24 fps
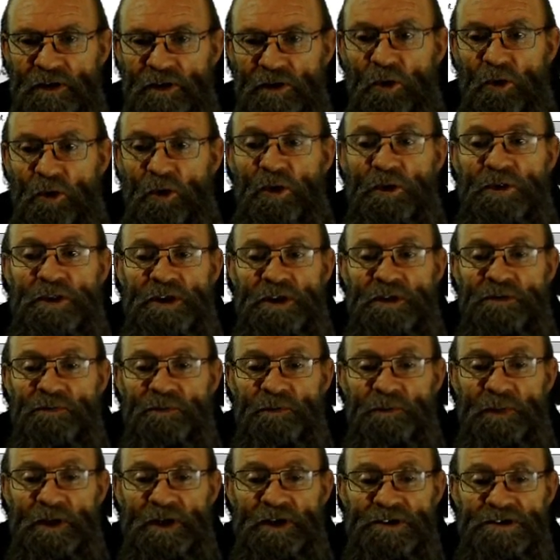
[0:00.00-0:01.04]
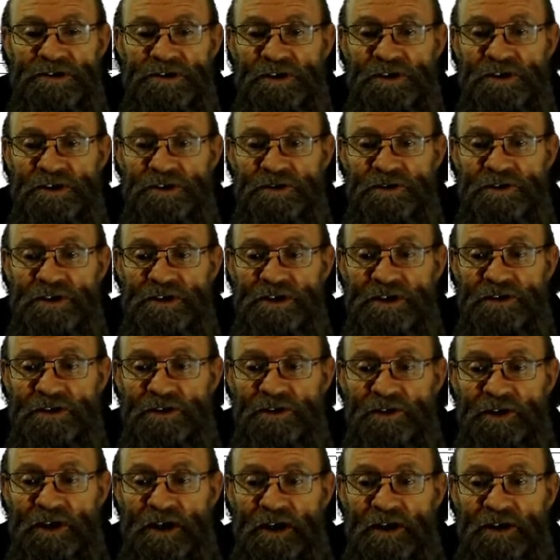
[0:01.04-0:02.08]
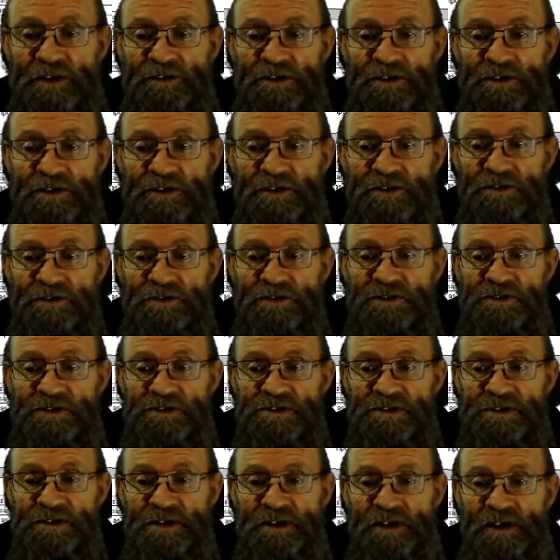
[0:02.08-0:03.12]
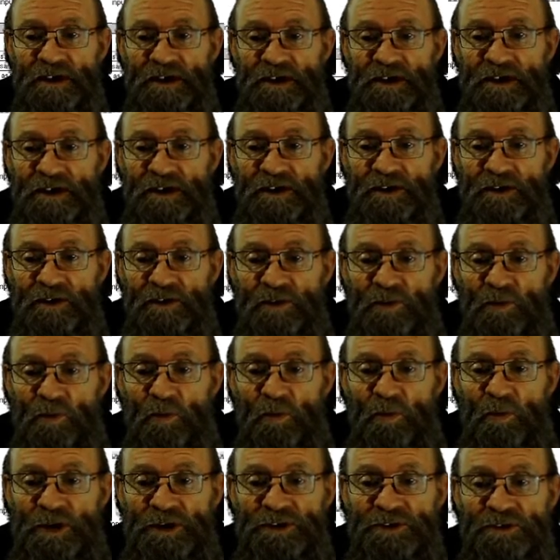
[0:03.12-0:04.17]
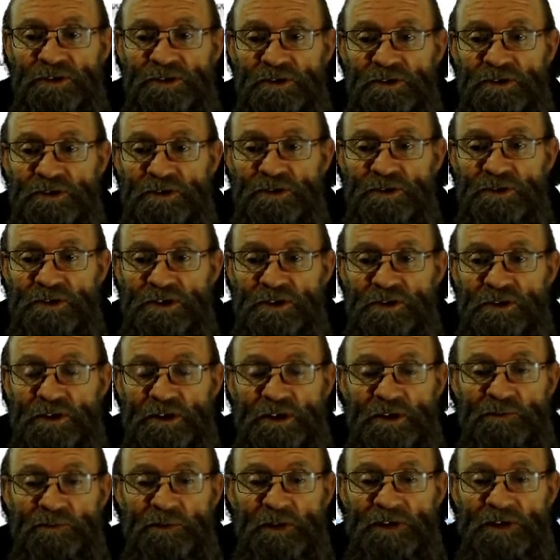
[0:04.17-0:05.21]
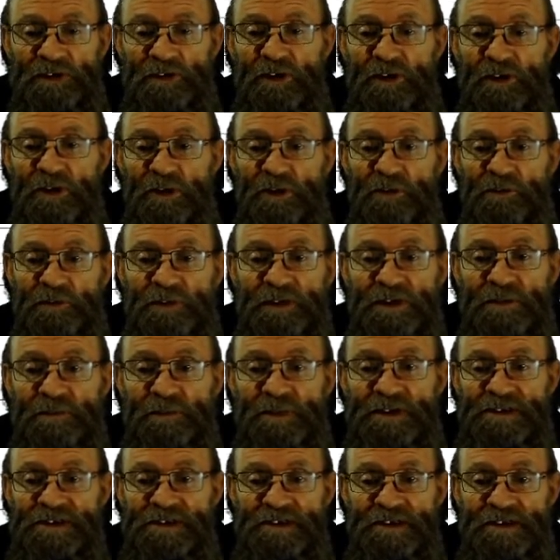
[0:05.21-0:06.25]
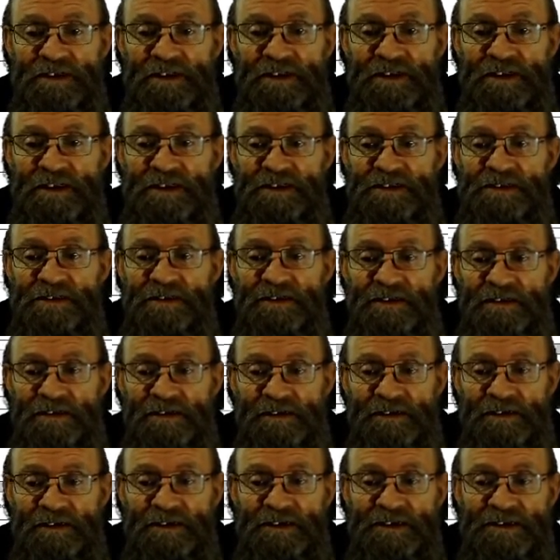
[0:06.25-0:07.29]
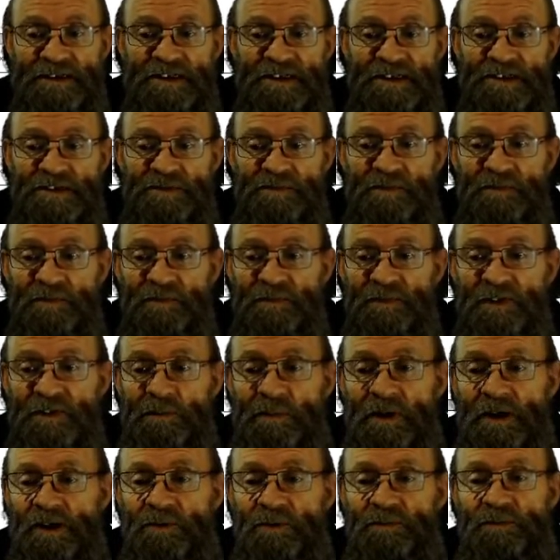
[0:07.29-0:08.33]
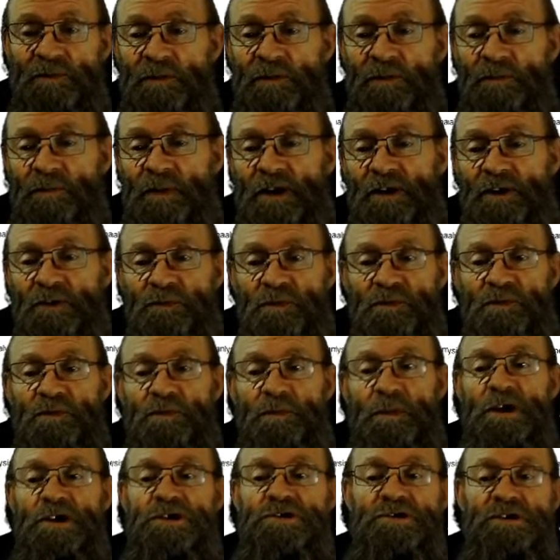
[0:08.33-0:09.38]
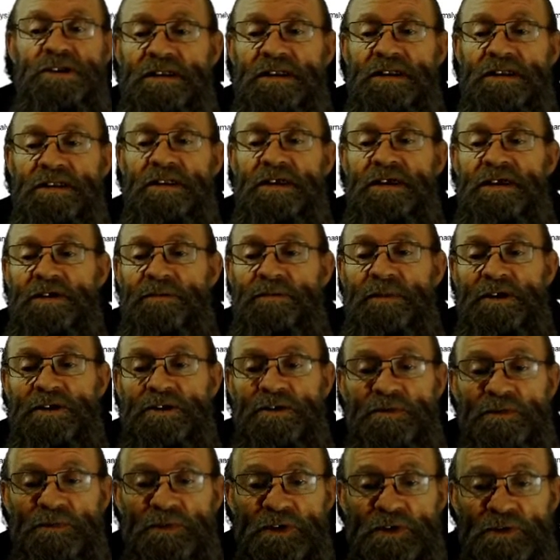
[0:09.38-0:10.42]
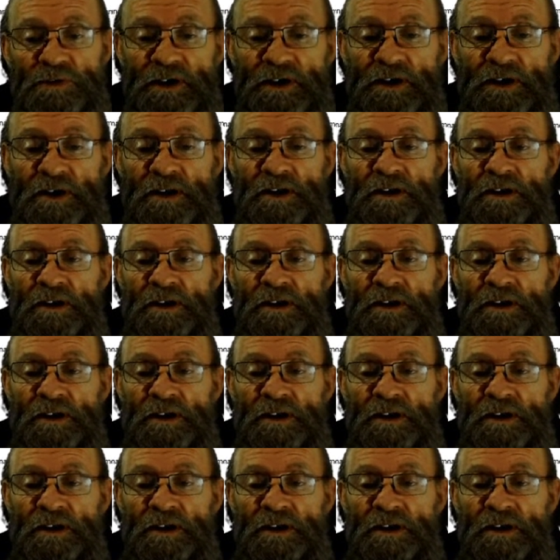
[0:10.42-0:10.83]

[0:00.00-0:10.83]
all the information that you need on how to use and what to do, you're going to find a lot of nitbits in here. There's extensive amount of information in the e-manual viewer